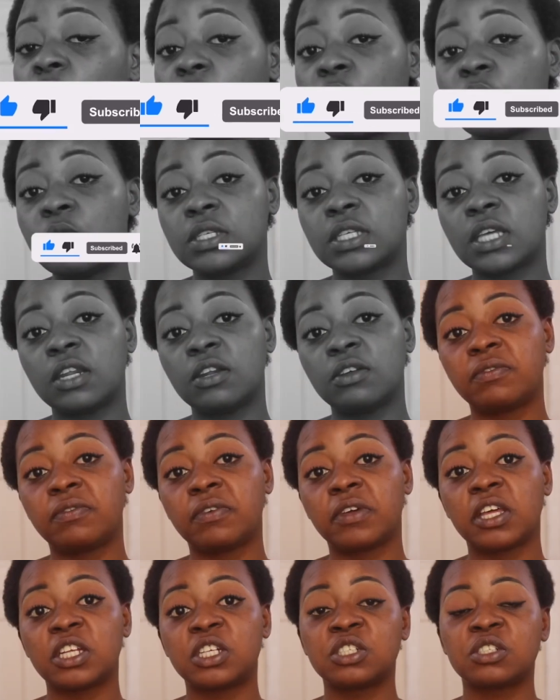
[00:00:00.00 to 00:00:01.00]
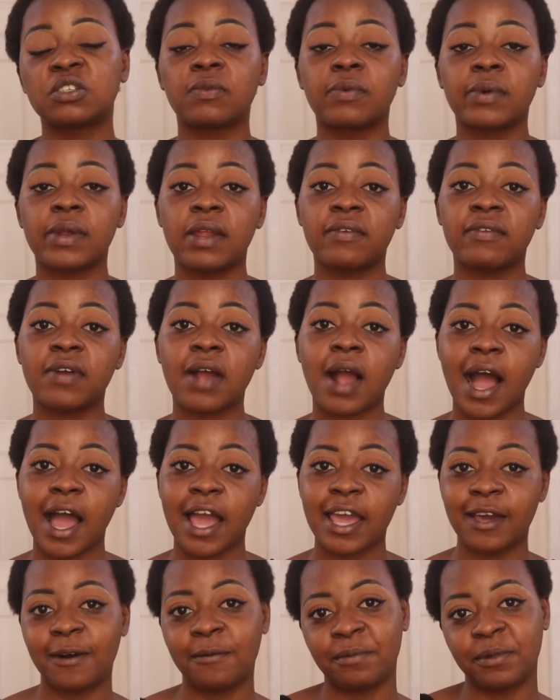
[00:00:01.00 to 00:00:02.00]
always get notifications of whenever I
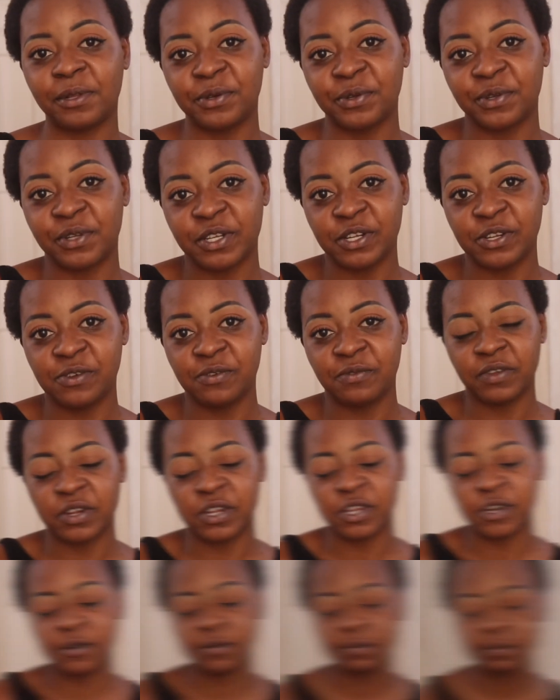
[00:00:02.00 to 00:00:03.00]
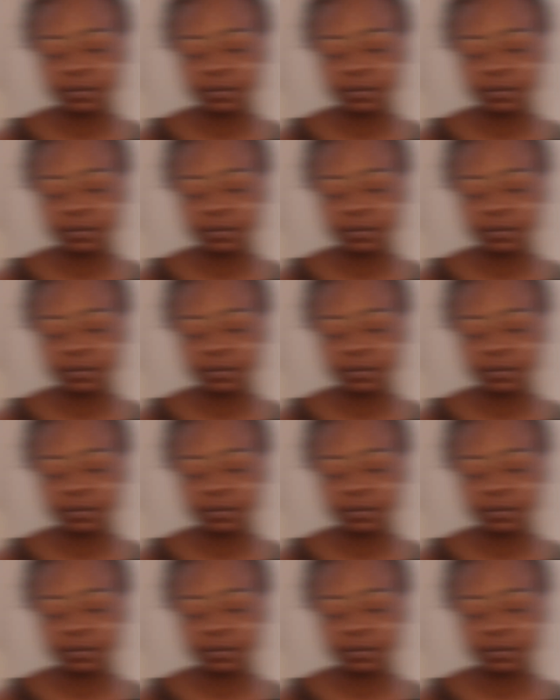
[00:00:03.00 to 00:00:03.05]
upload a new video.